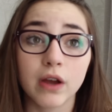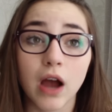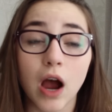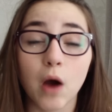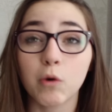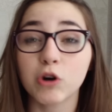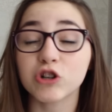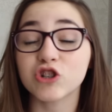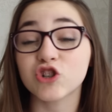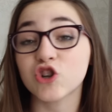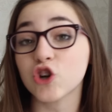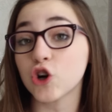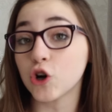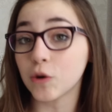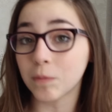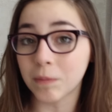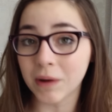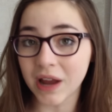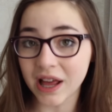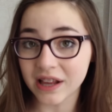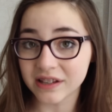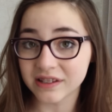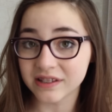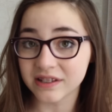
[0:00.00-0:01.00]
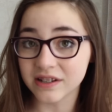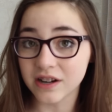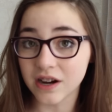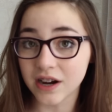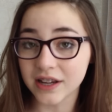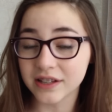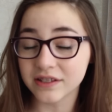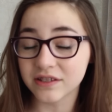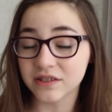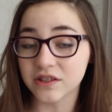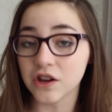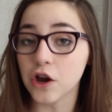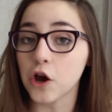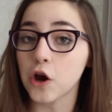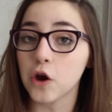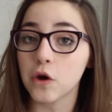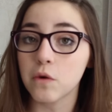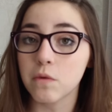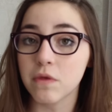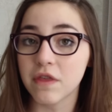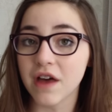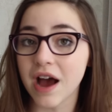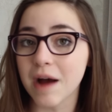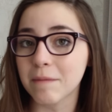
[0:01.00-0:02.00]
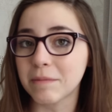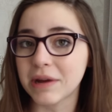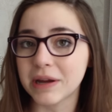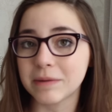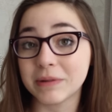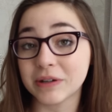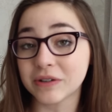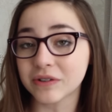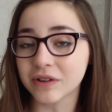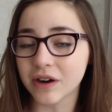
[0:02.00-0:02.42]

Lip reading: I watched Up last night, so that made me